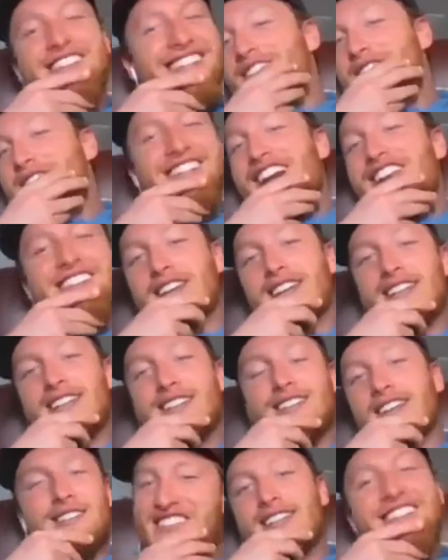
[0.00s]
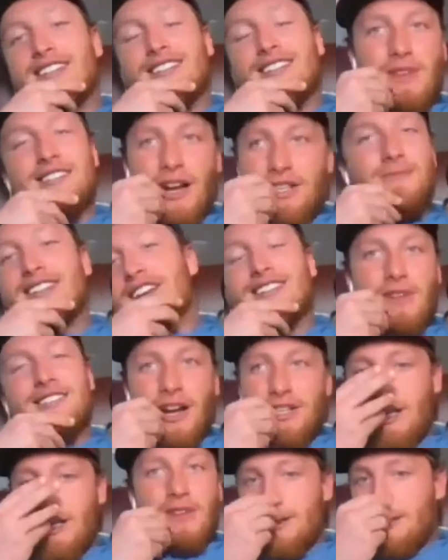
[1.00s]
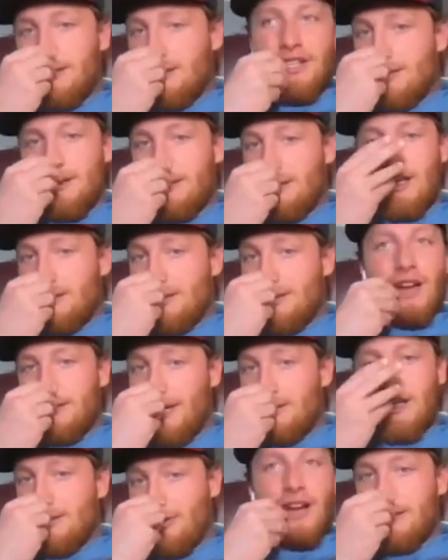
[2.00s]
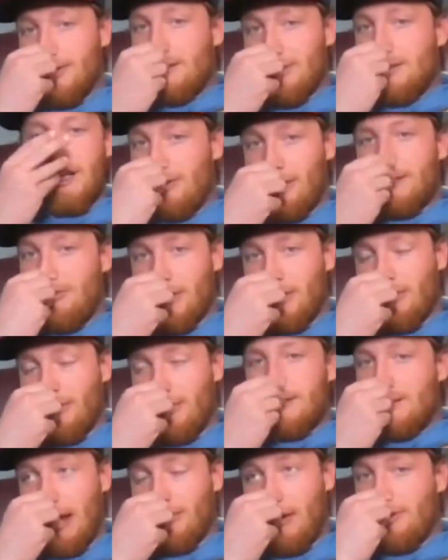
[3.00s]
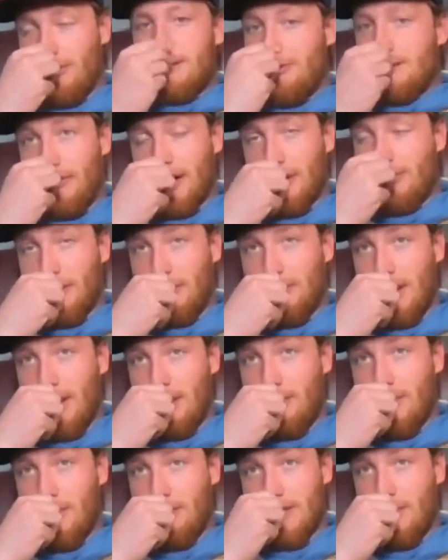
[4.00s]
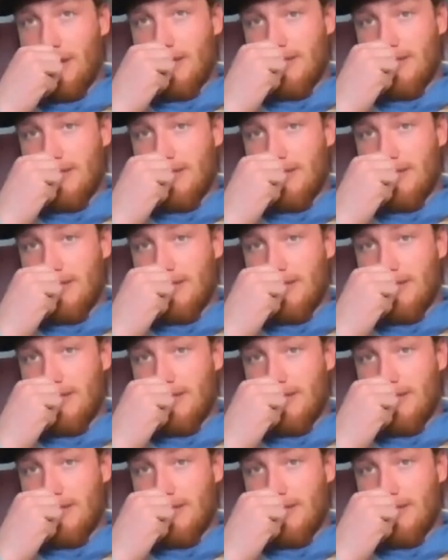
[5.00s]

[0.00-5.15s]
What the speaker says: fucking a 22-year-old, 21-year-old, however fucking old I was.